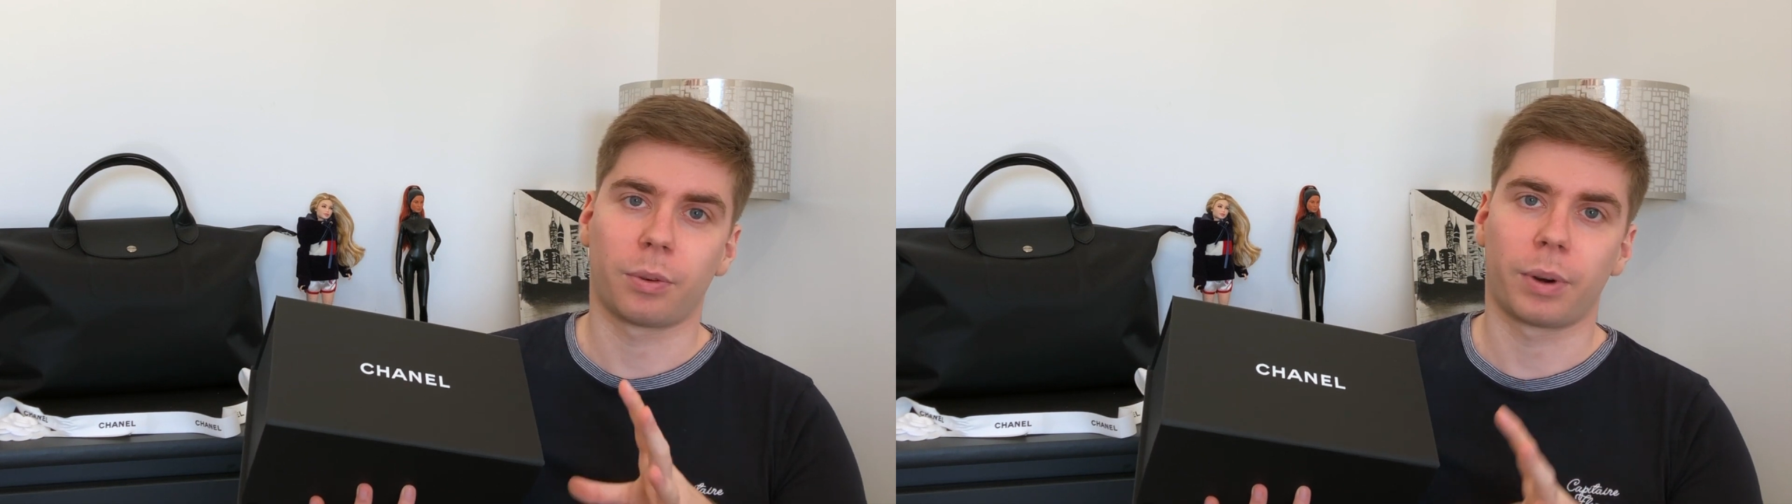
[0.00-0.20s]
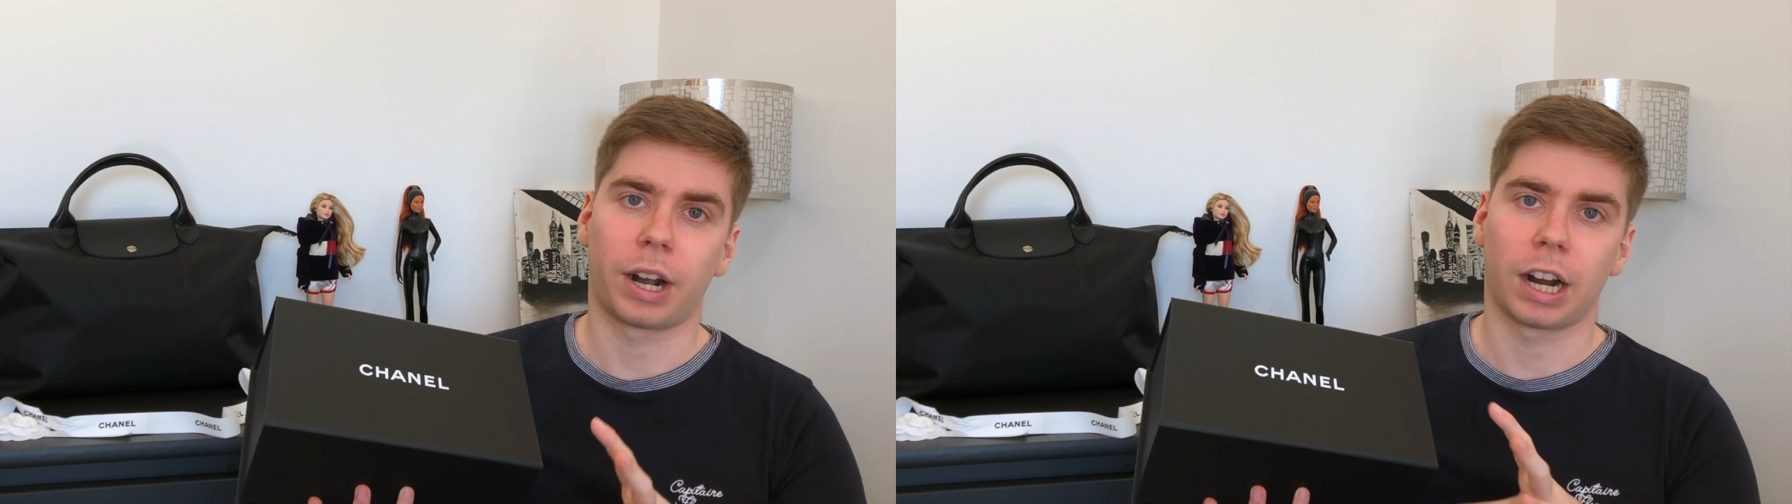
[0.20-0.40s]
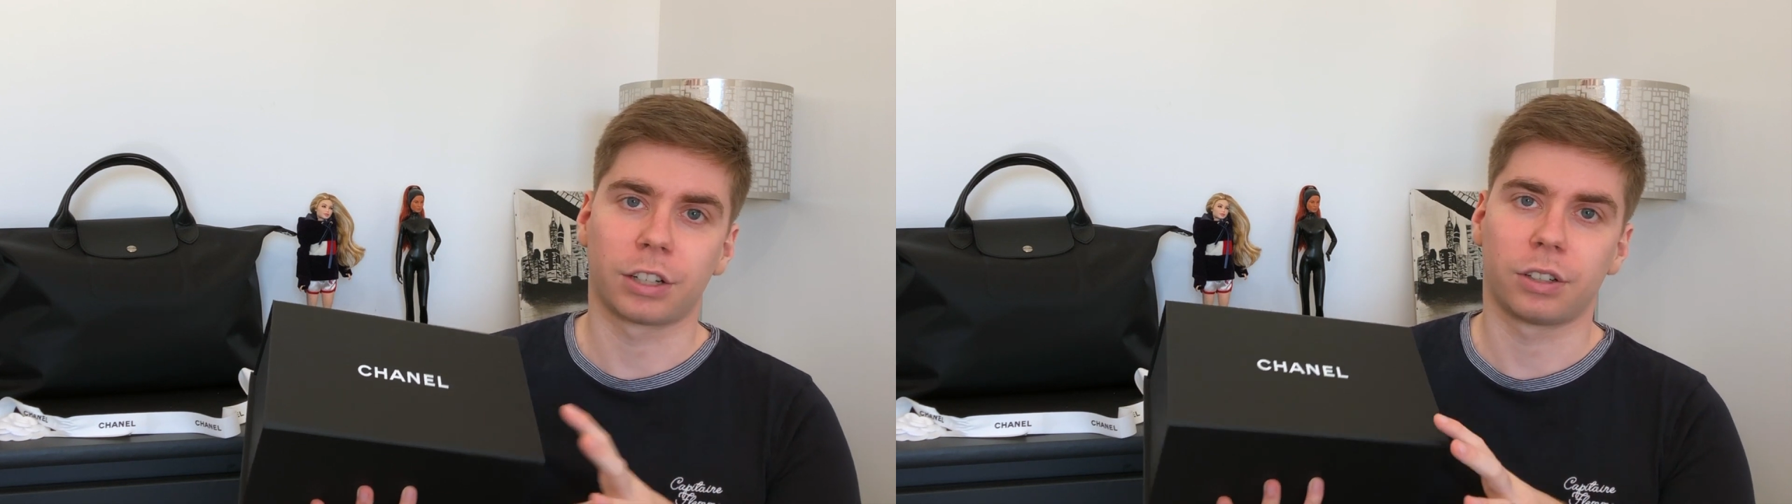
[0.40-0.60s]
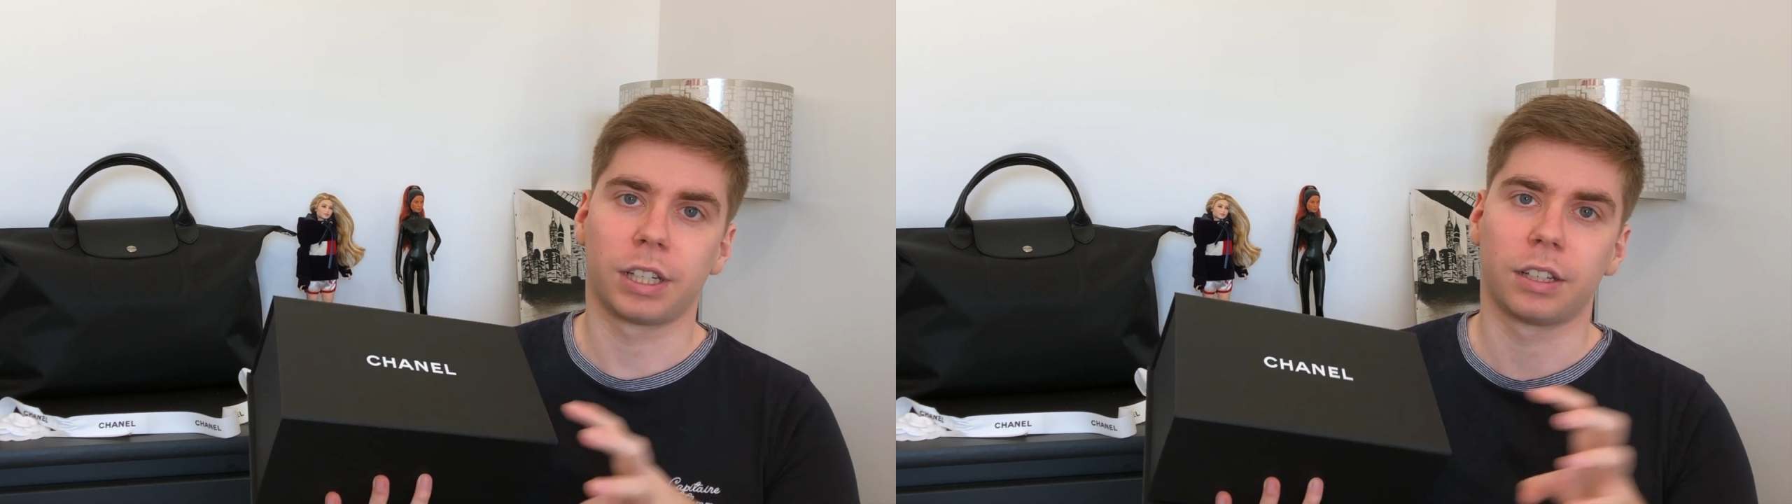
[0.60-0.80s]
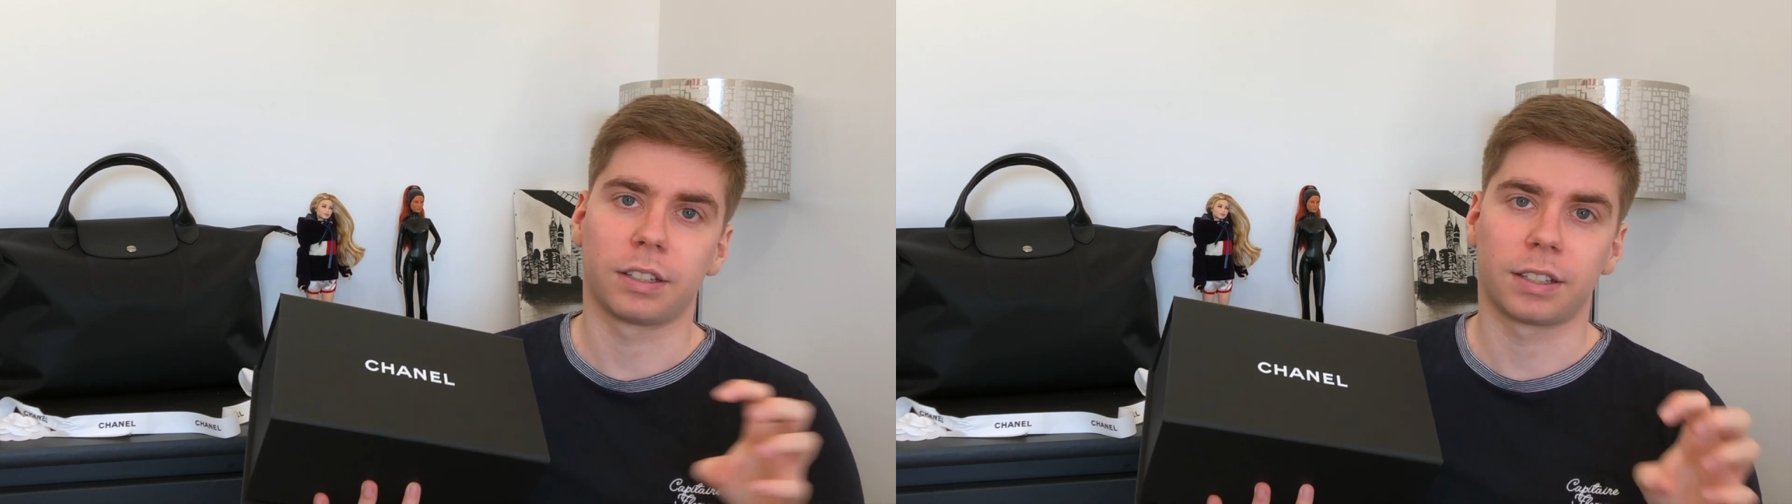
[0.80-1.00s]
were
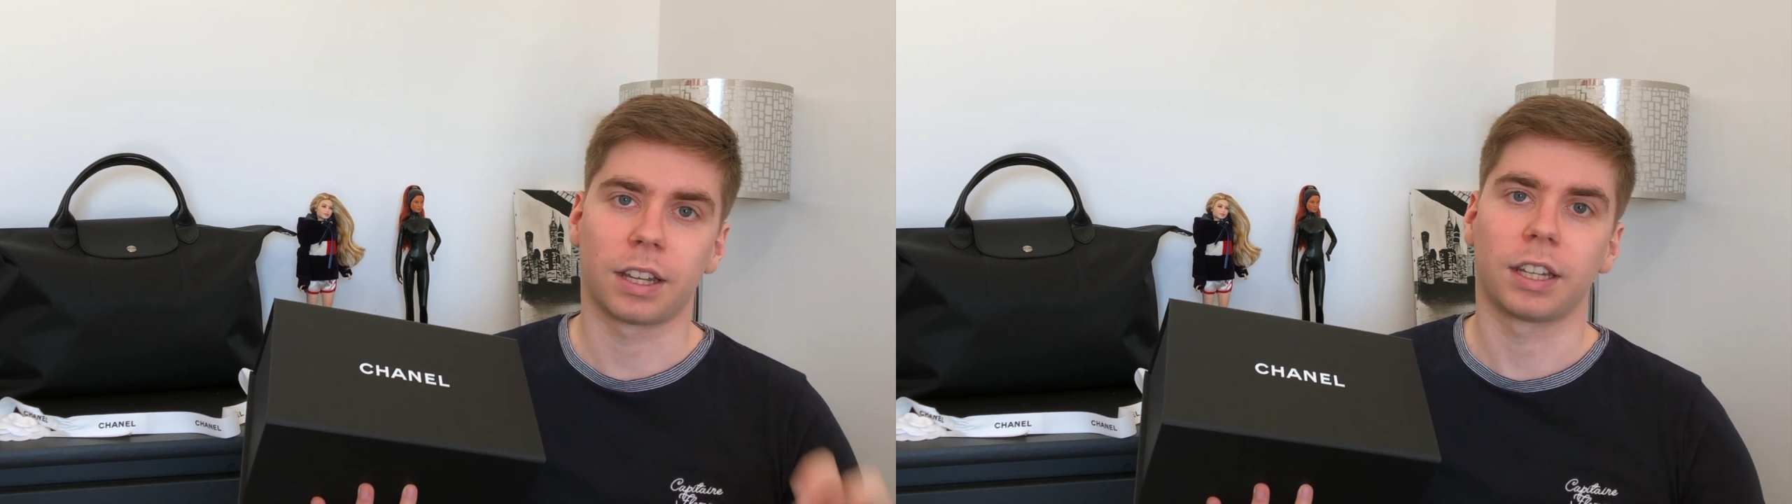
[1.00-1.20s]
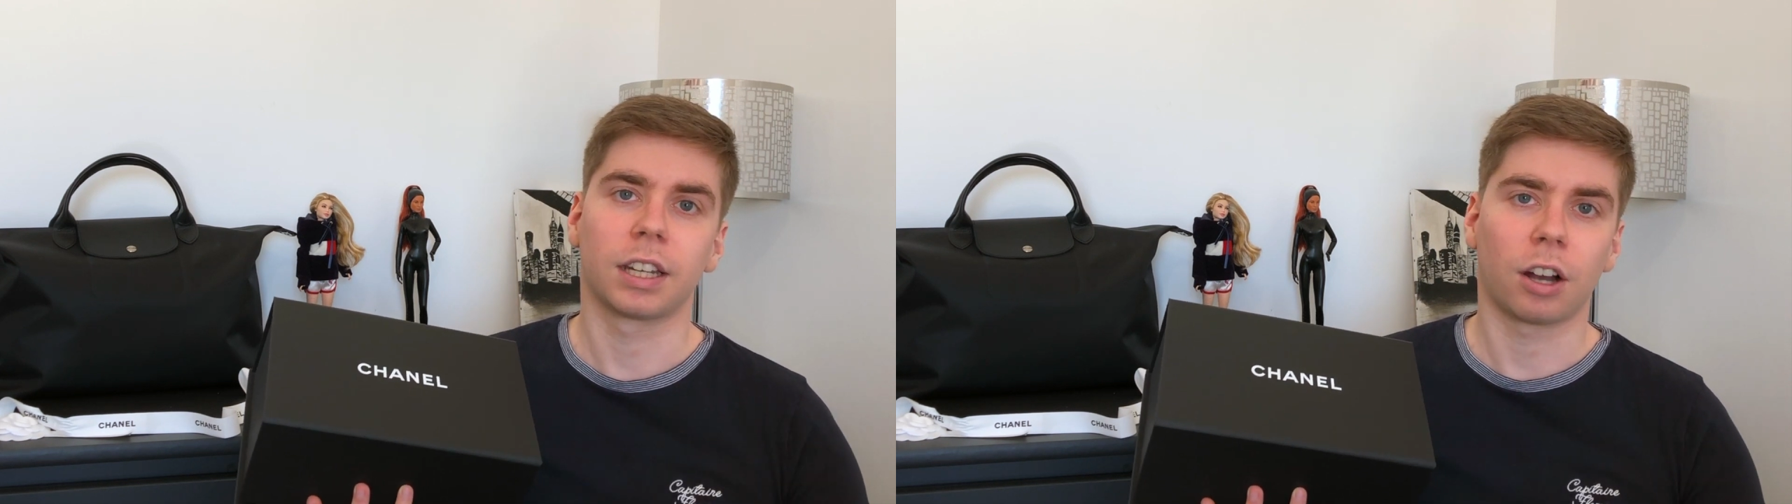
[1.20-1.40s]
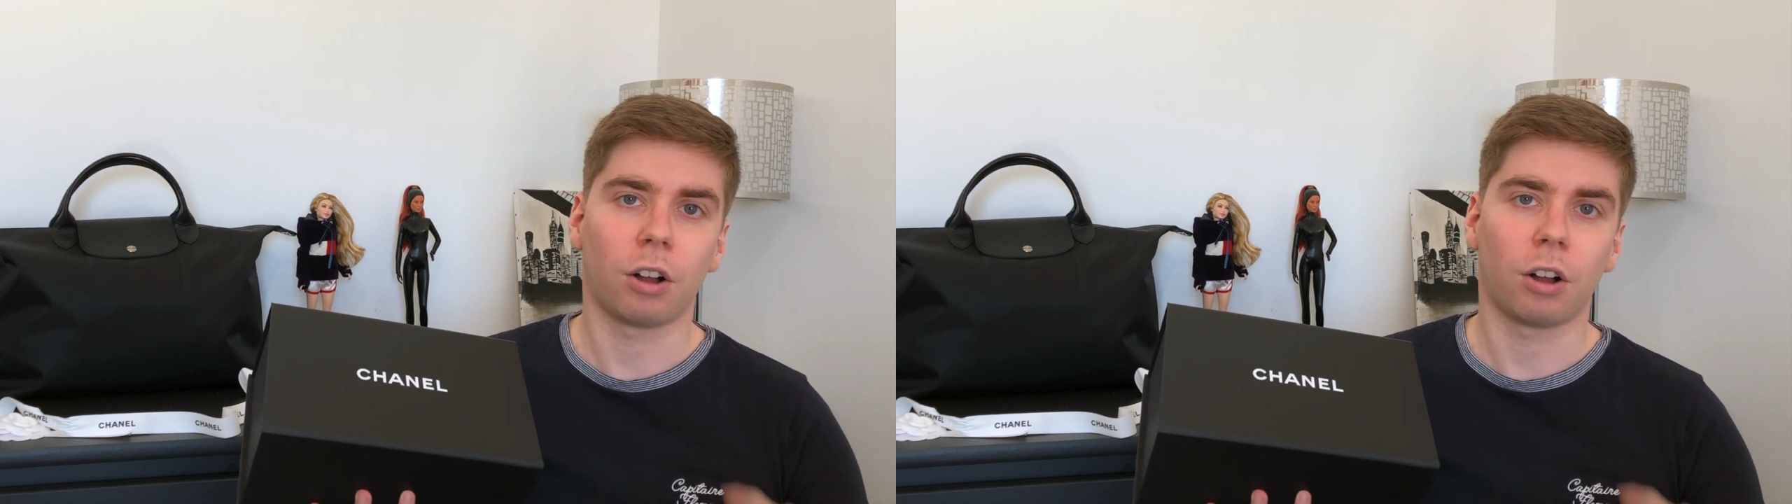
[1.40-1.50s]
actually sending